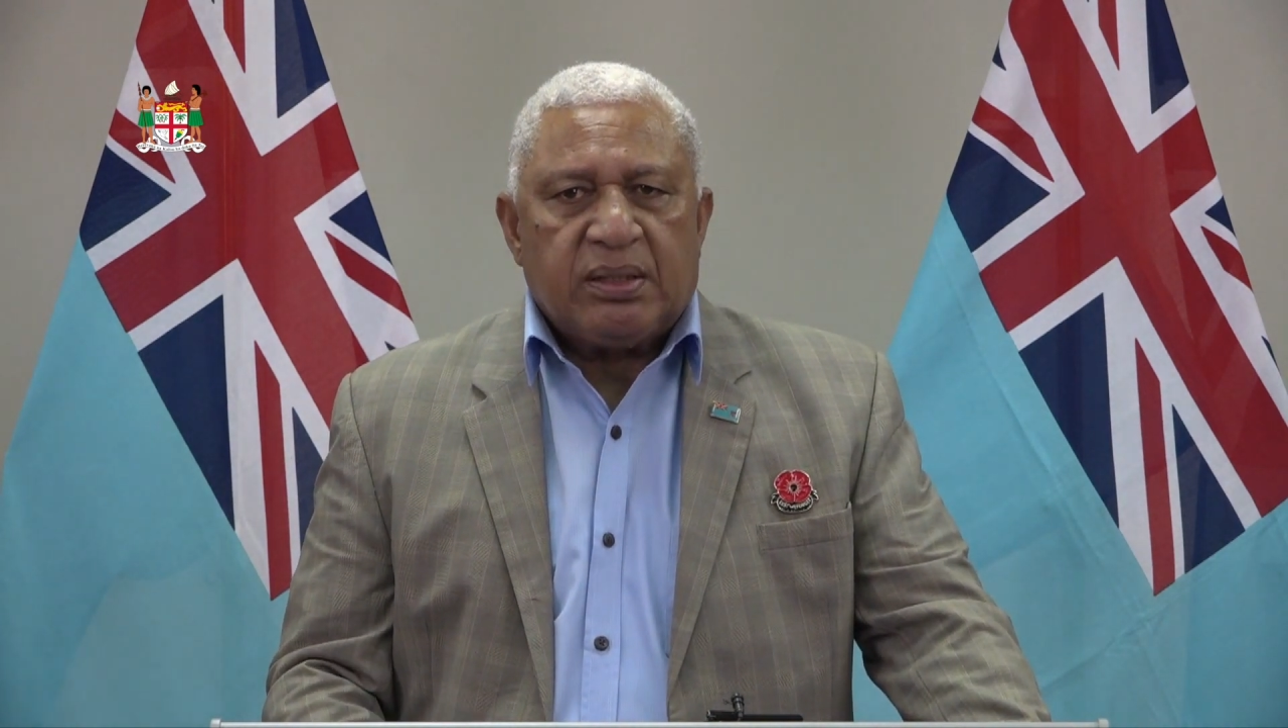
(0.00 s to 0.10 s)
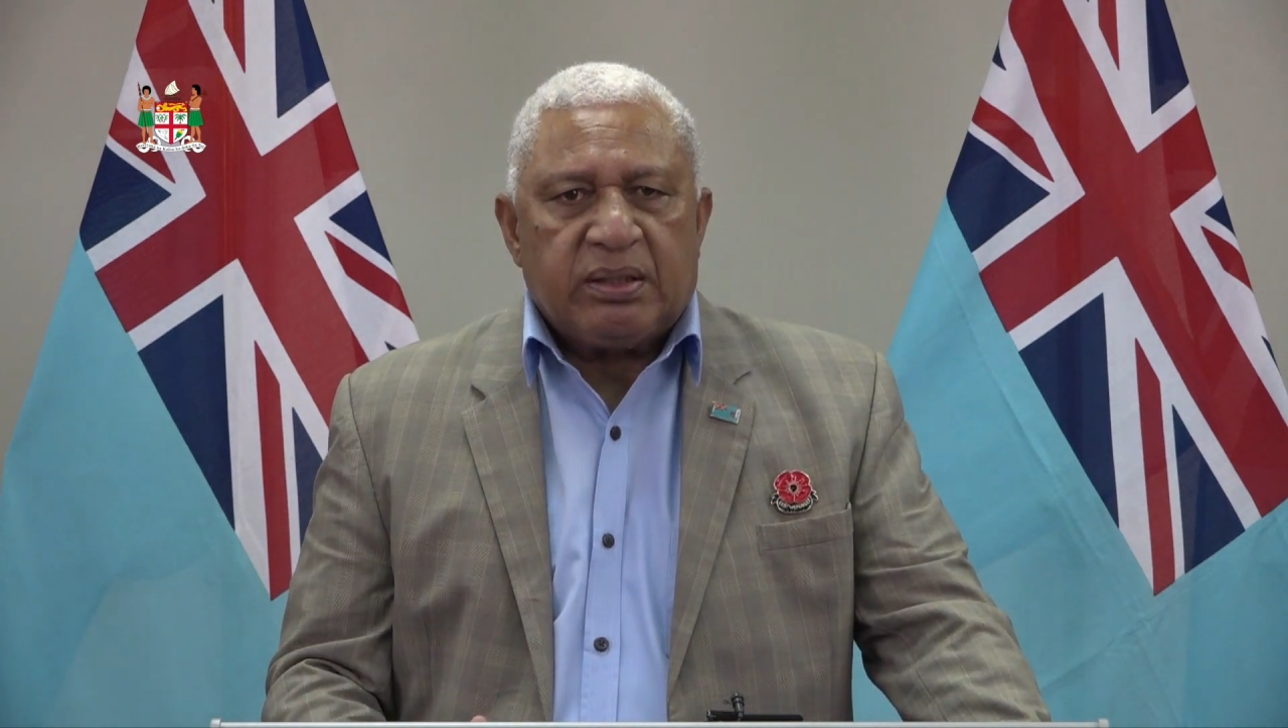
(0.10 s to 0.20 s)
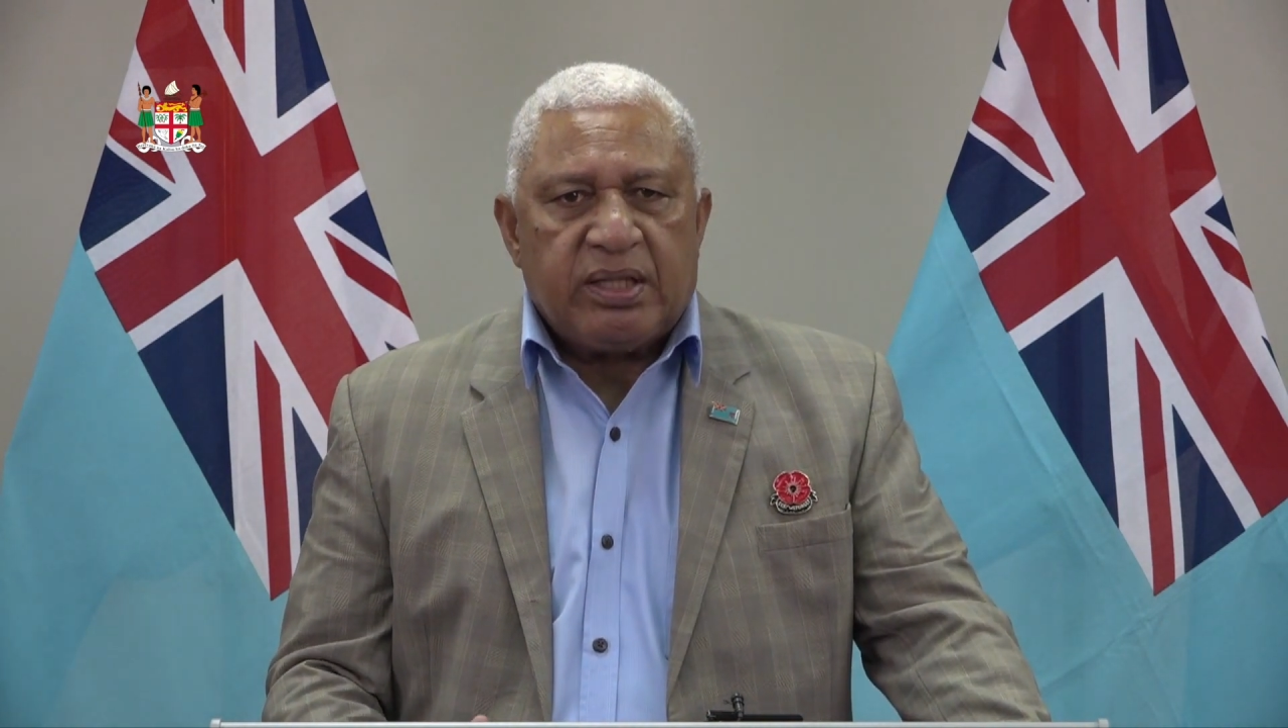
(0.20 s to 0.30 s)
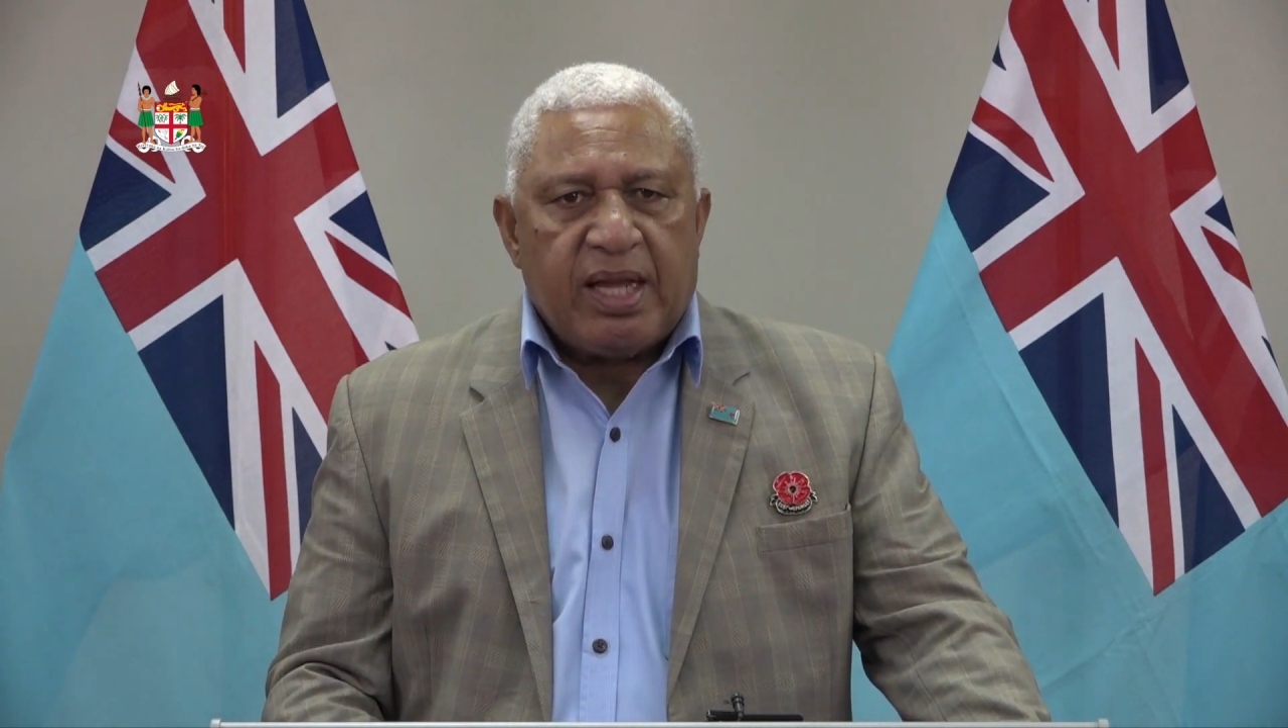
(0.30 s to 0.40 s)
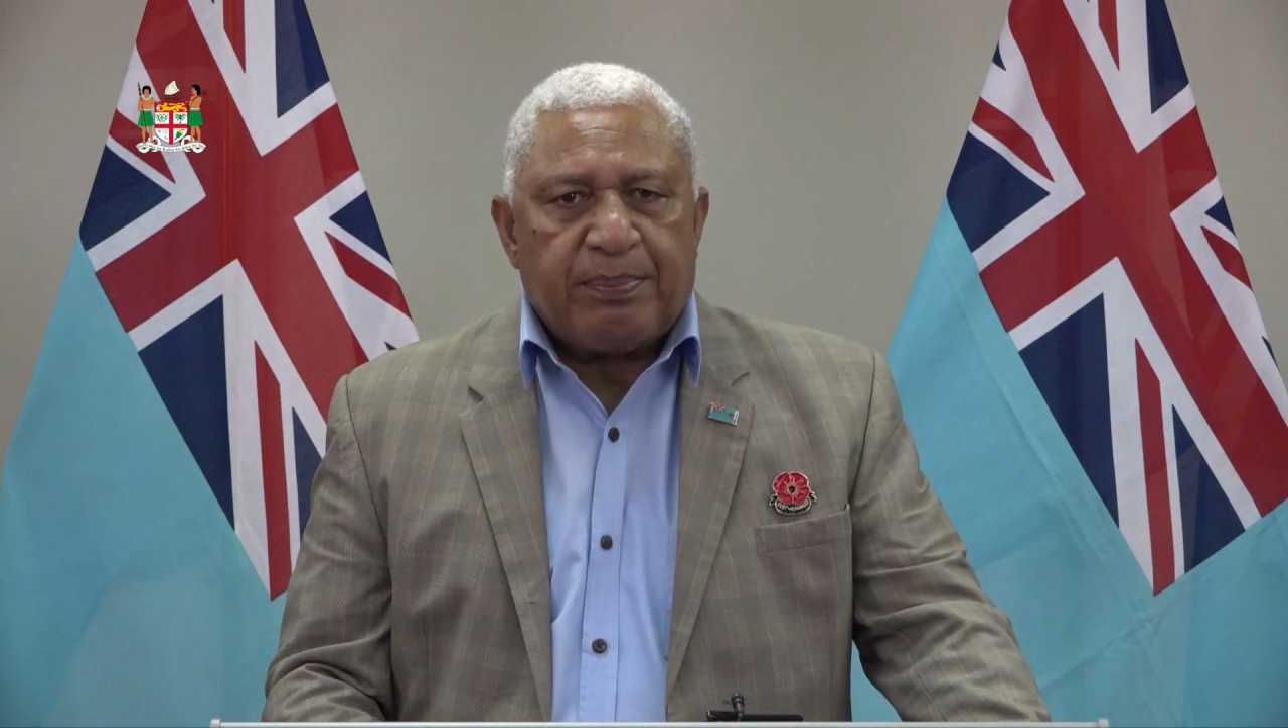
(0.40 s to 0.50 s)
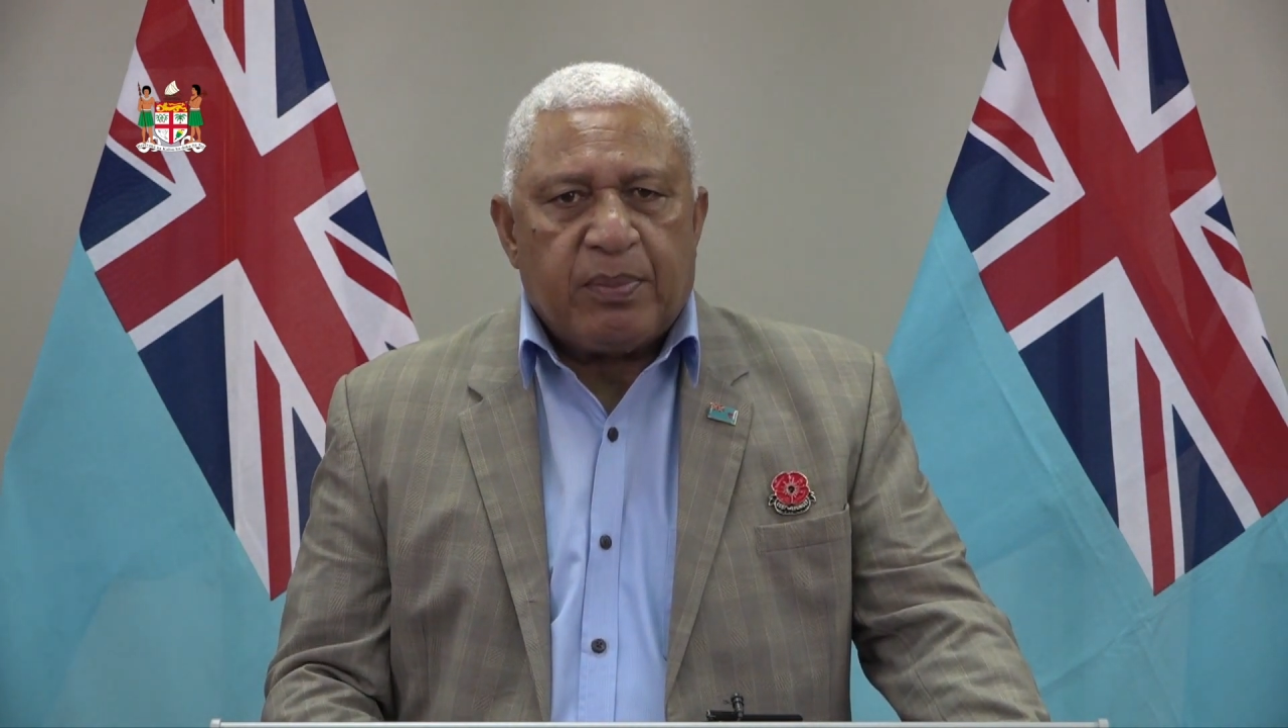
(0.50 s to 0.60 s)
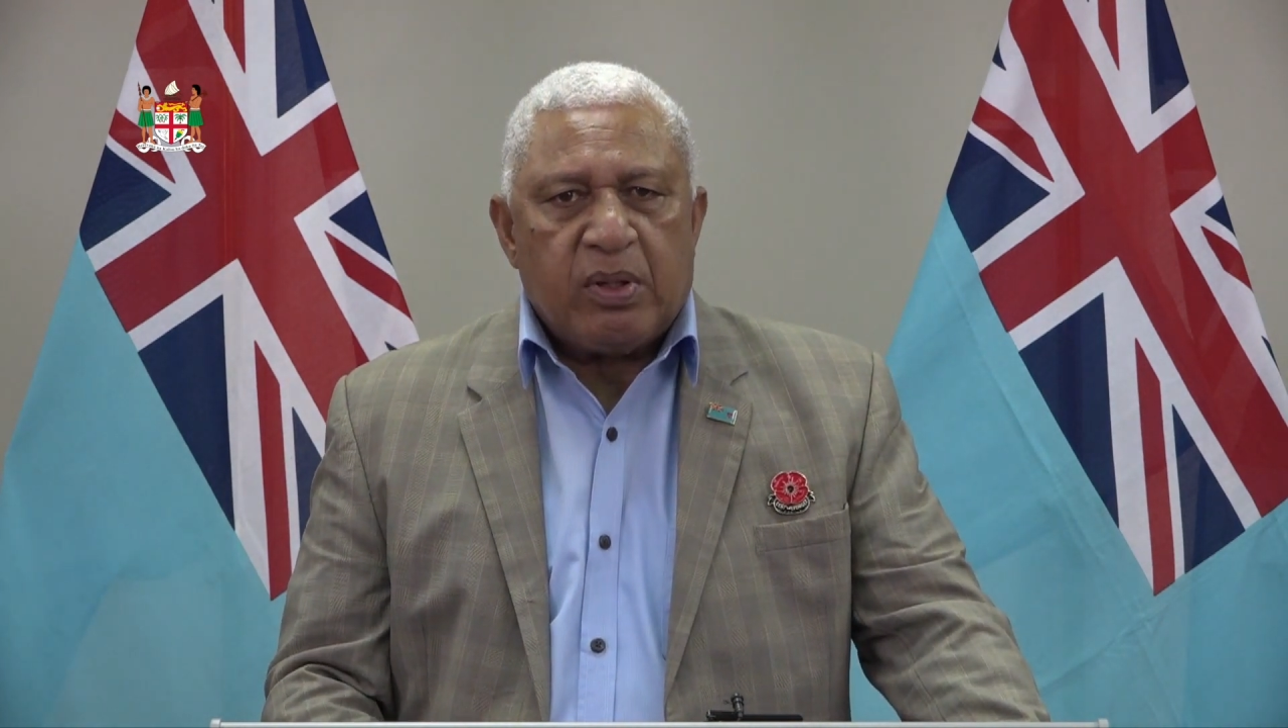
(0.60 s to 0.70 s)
the tap